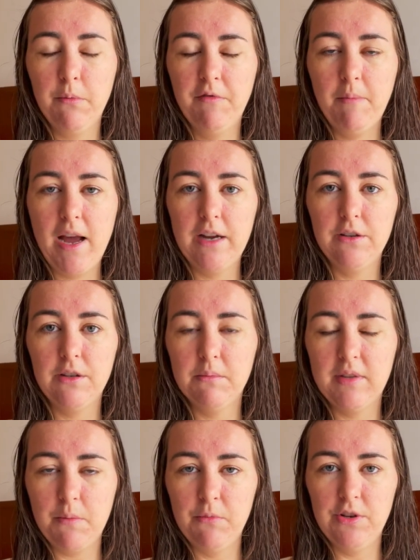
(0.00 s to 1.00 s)
We've packed some
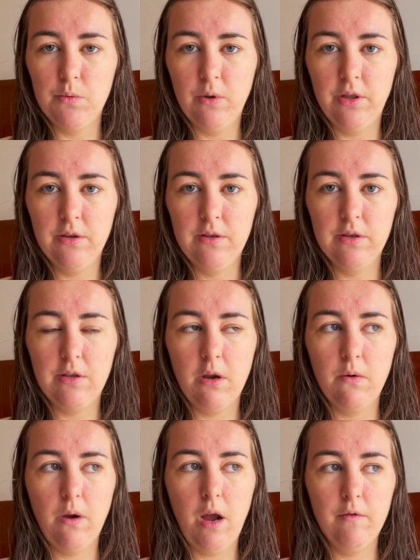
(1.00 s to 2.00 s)
sandwiches with us,
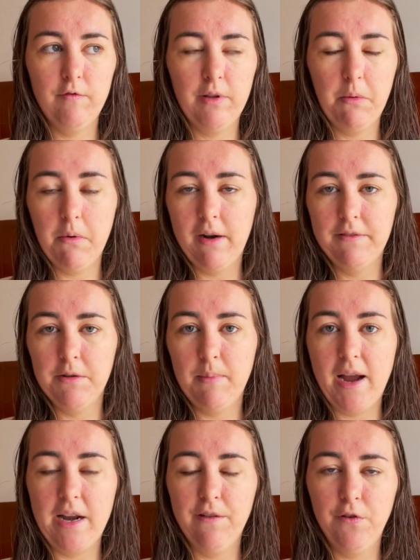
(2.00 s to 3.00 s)
so hopefully we won't have to
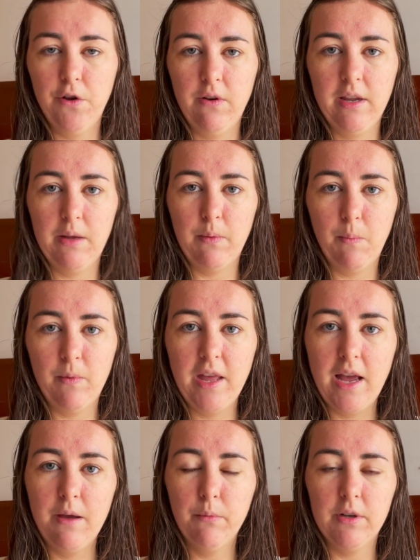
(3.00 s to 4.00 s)
buy any food or anything when we're
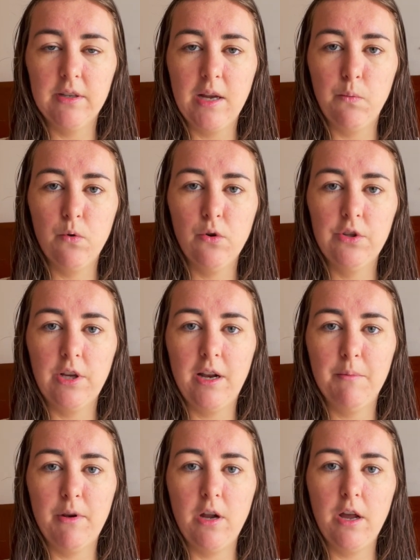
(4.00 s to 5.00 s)
there. We're going to take water and
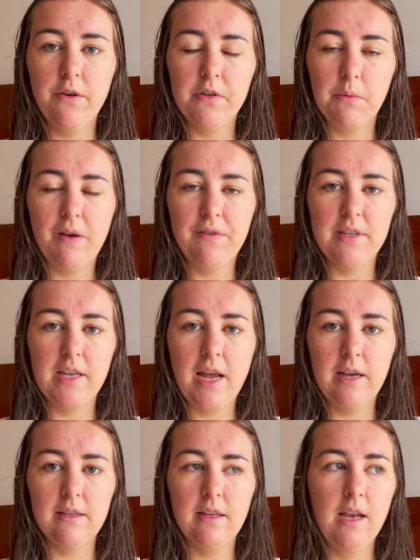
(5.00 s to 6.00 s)
a banana as well for
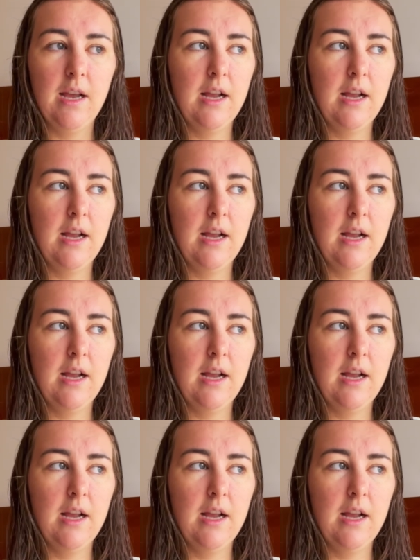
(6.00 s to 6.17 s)
snacks.